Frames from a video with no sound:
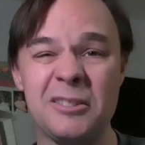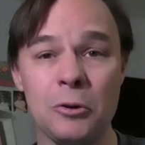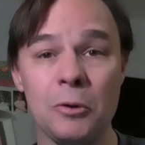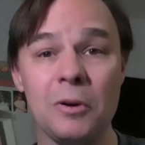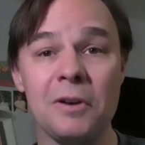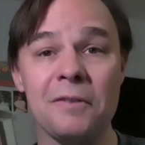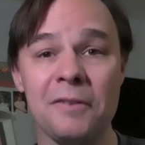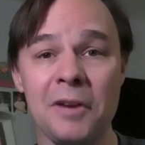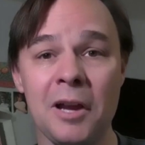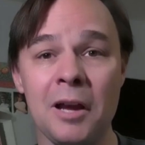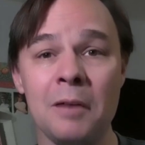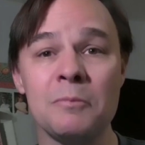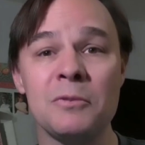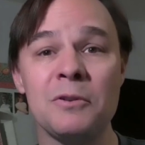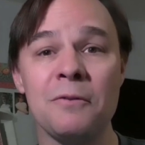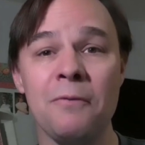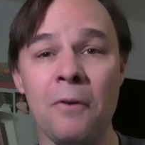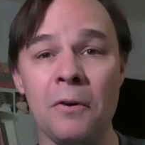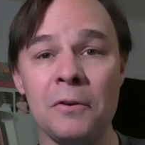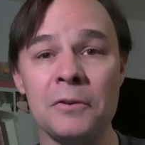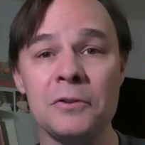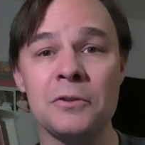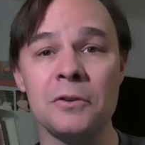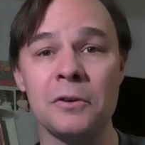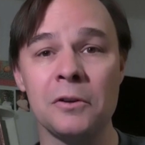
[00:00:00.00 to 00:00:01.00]
sort of comes
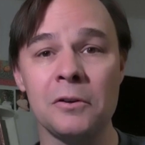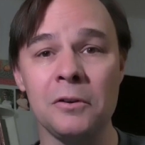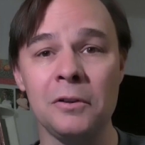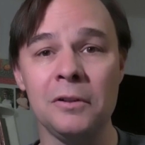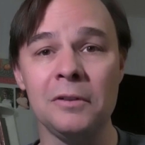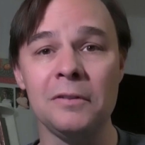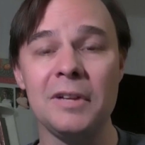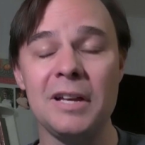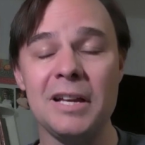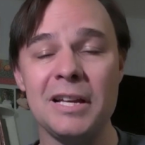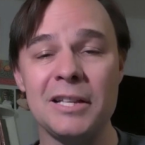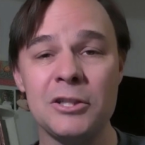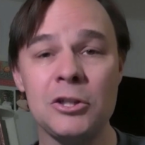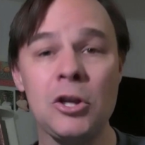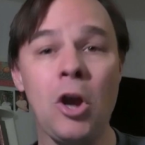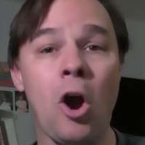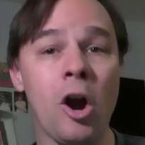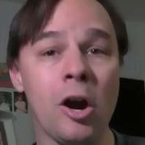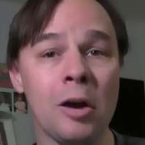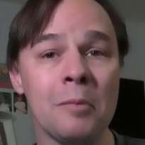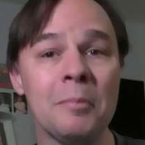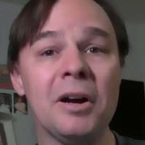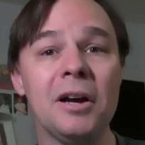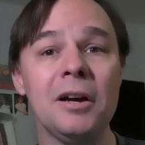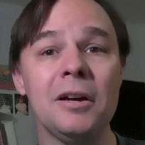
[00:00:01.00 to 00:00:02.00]
full circle. It's
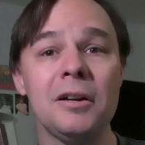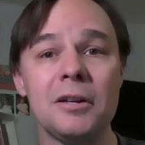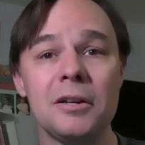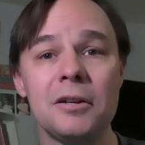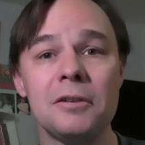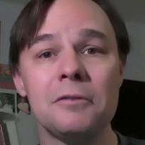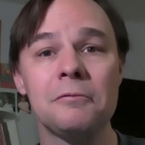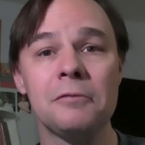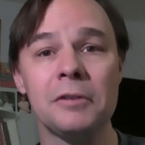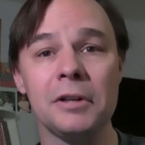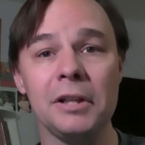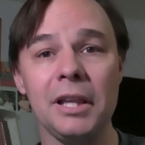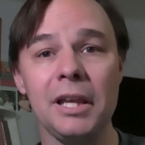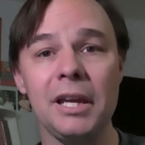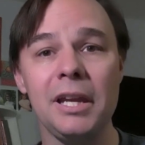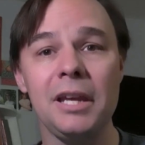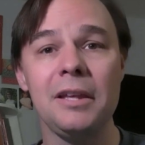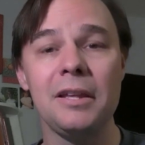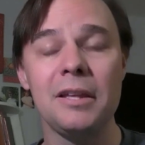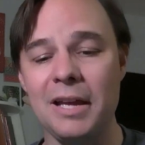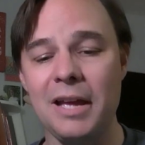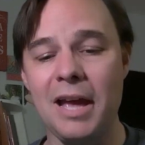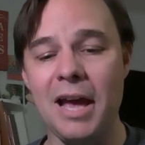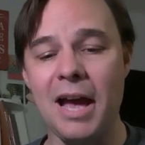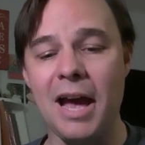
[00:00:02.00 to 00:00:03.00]
karma,
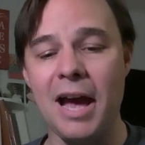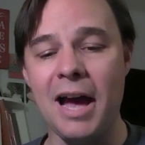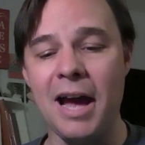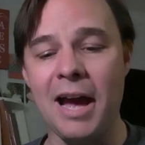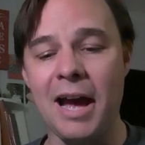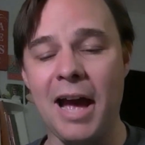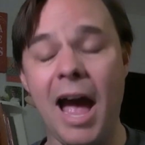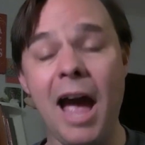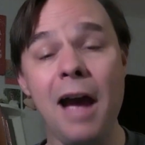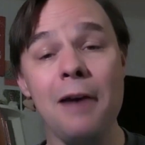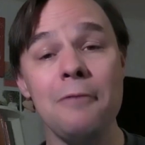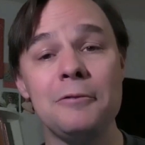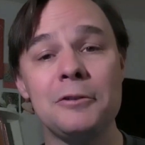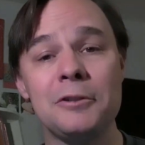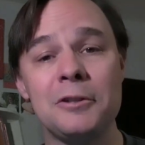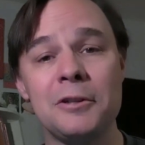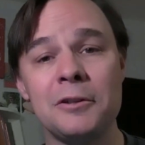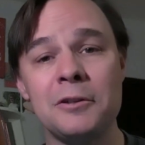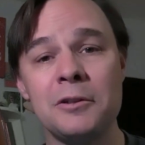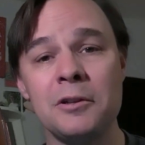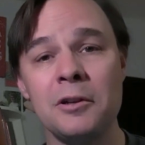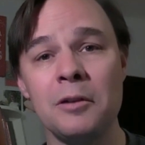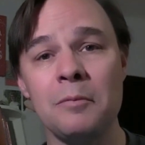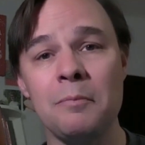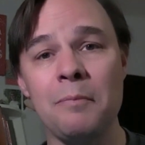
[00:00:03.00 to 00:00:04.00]
really. I was
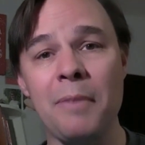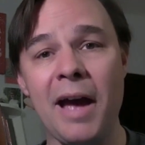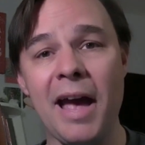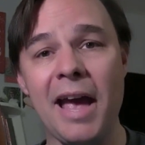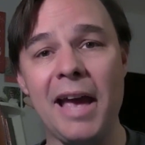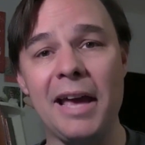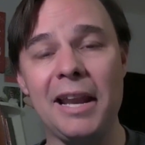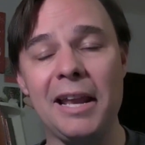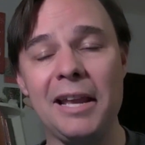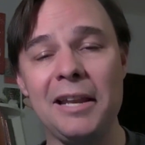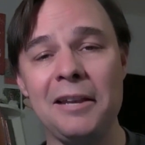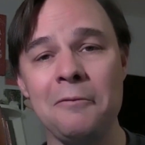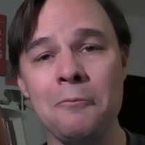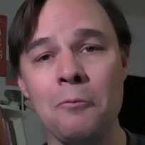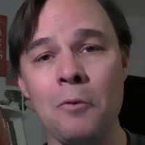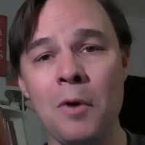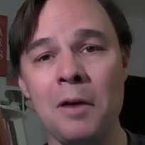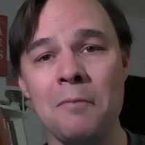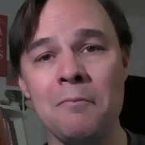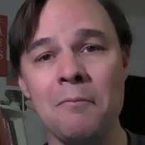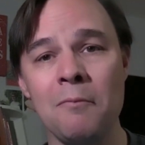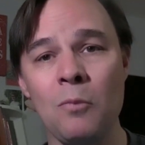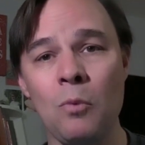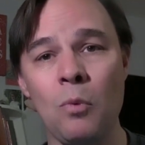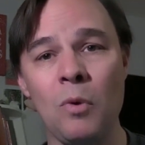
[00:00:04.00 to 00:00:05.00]
disturbed by it. I didn't
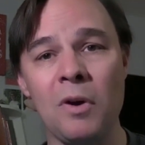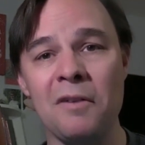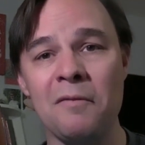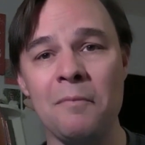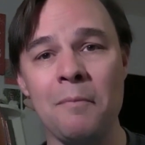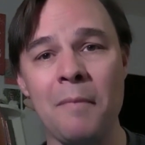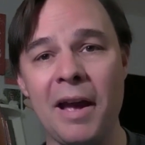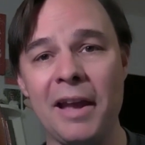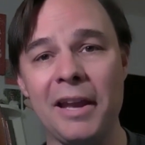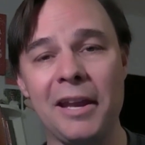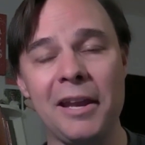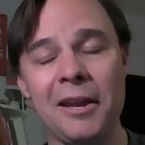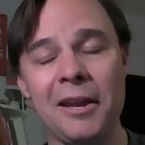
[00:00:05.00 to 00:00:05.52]
want one of my